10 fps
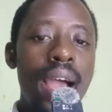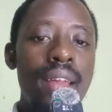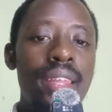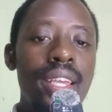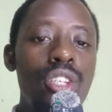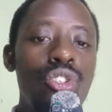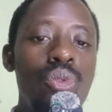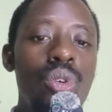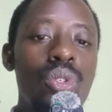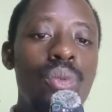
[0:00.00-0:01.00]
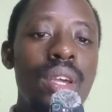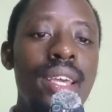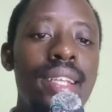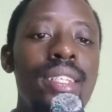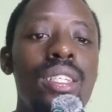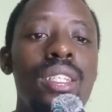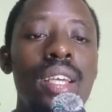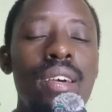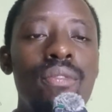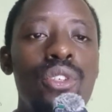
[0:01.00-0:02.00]
And the issue was whether it is
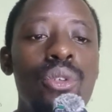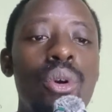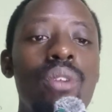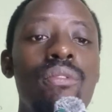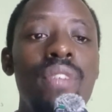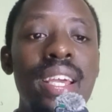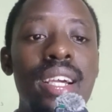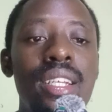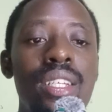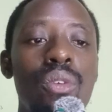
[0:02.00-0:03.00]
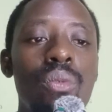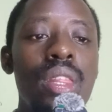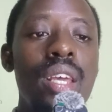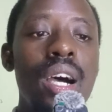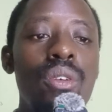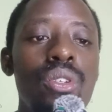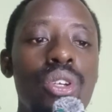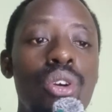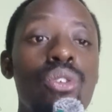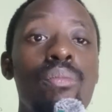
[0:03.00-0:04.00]
safe to convict
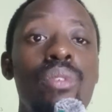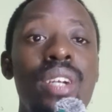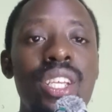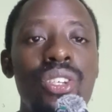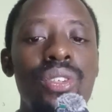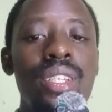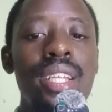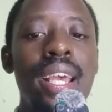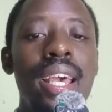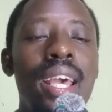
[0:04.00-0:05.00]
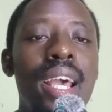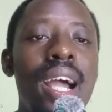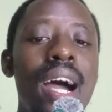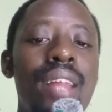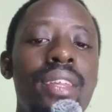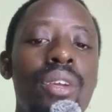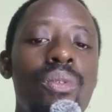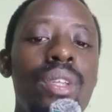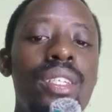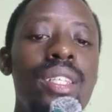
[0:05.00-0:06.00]
without corroboration. And the
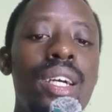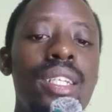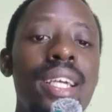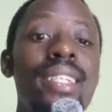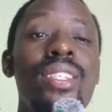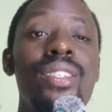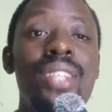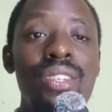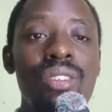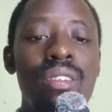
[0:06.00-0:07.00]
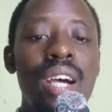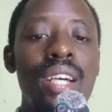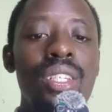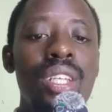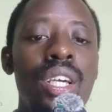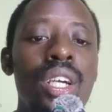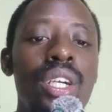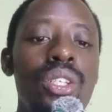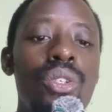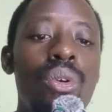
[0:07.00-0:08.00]
rule is that it is dangerous
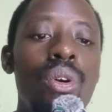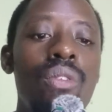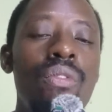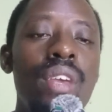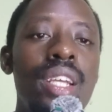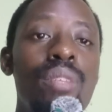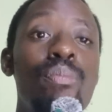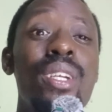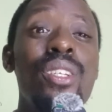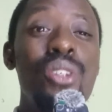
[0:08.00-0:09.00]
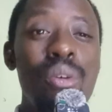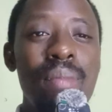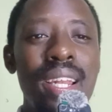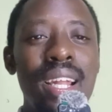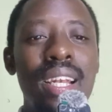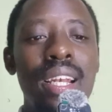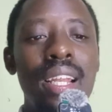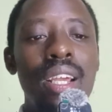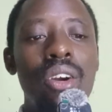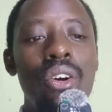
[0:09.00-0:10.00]
to convict
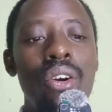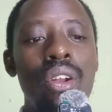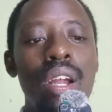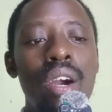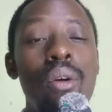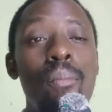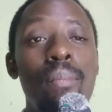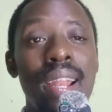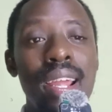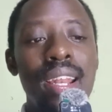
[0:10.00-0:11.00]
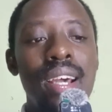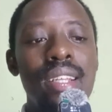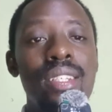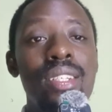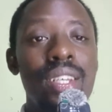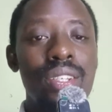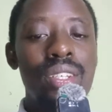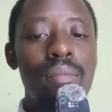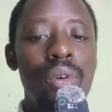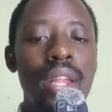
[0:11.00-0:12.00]
predominantly on a complainant's
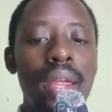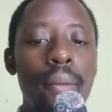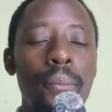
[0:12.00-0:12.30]
testimony.